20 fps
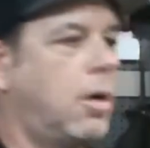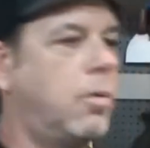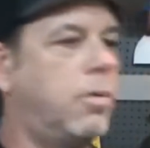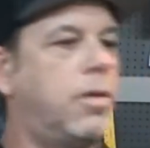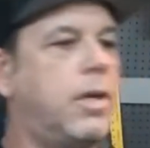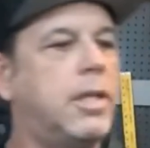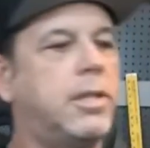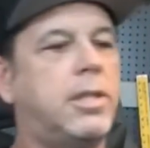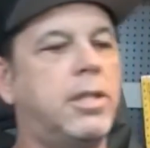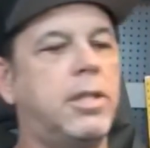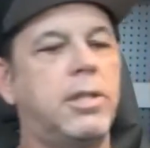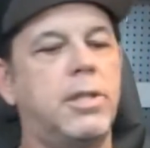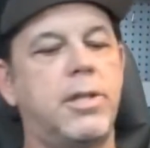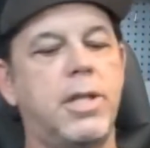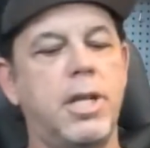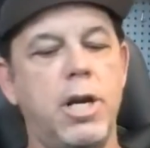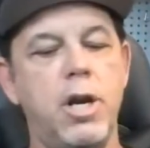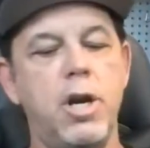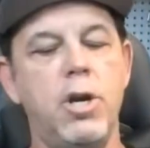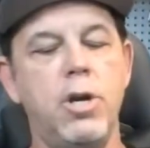this is
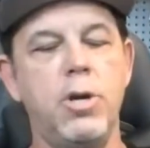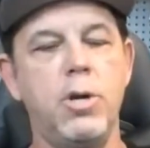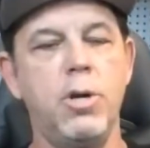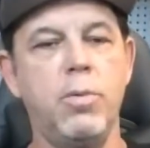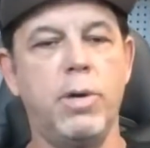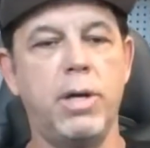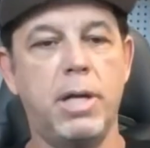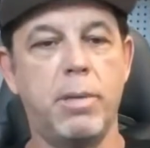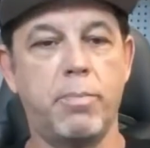the new and